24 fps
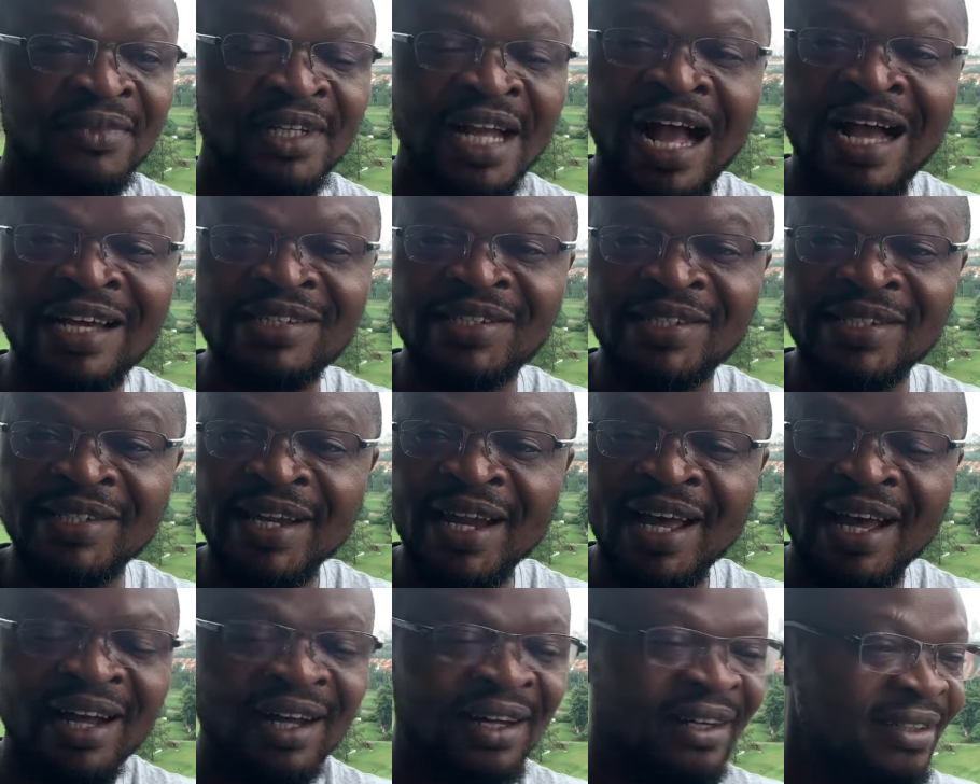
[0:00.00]

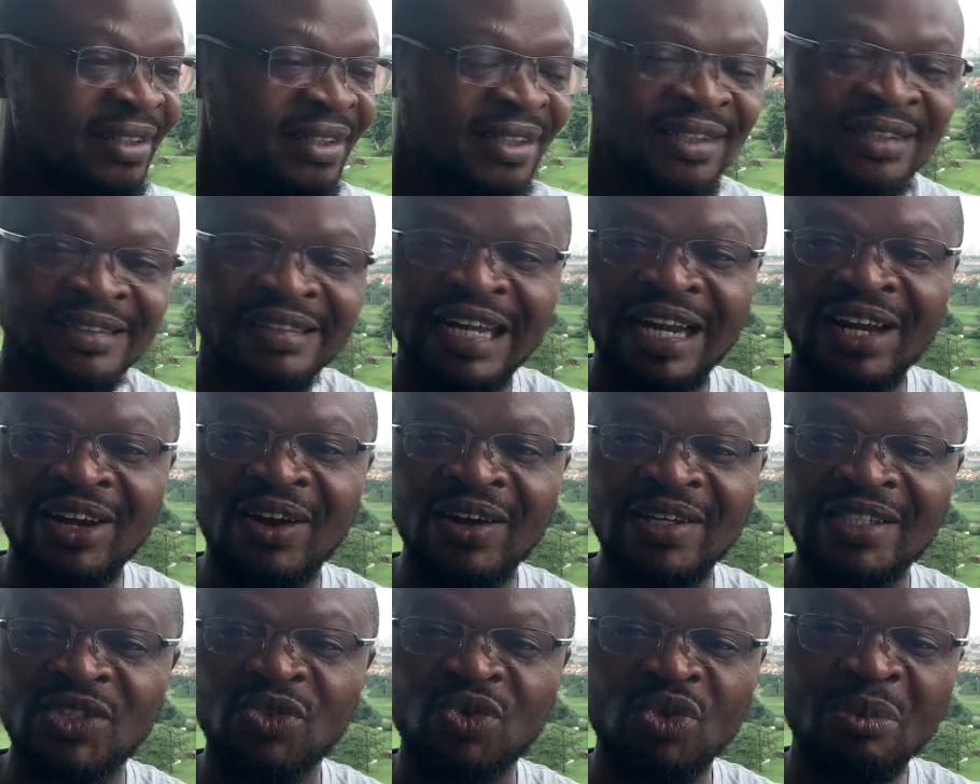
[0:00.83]
Arsenal, the
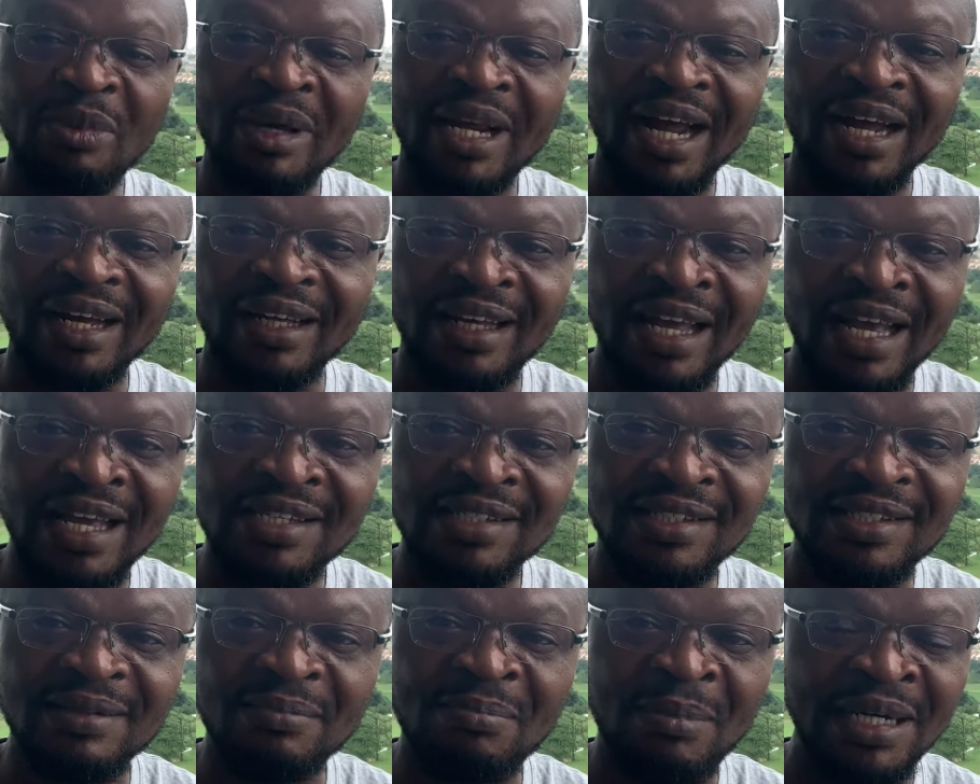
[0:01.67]
losses we made
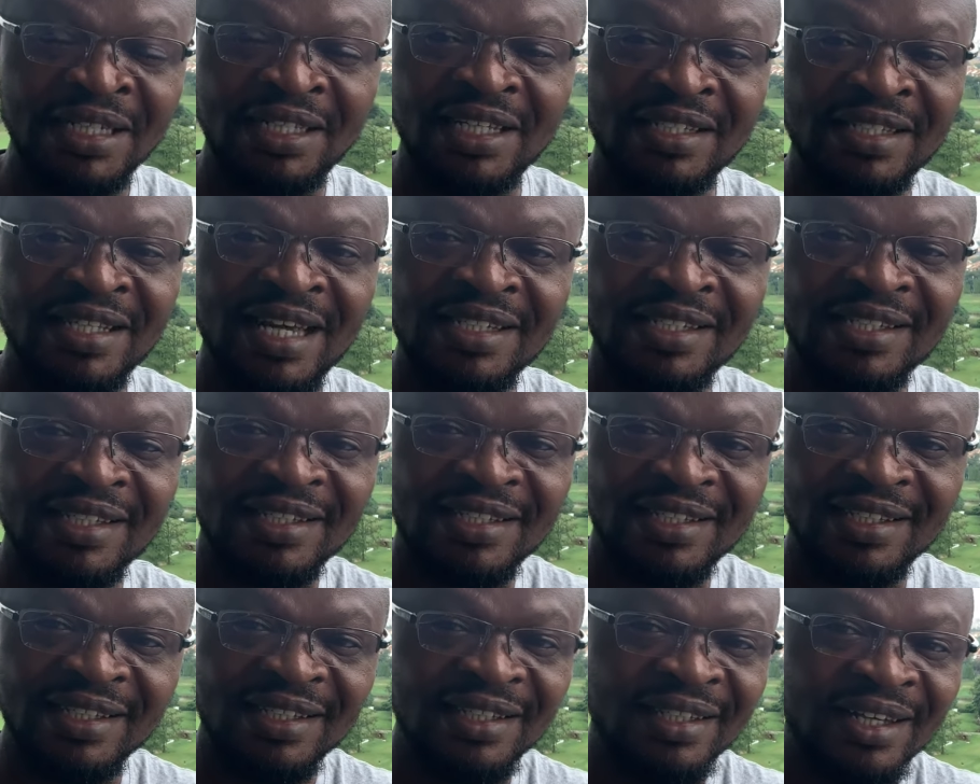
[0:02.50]
against Manchester
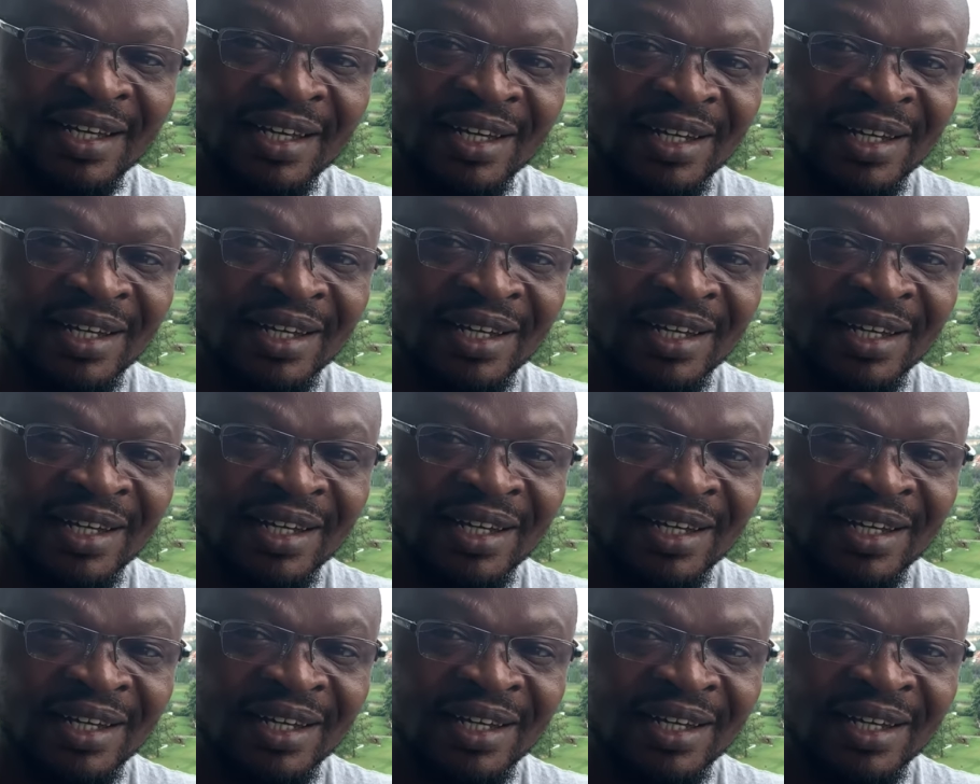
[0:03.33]
City.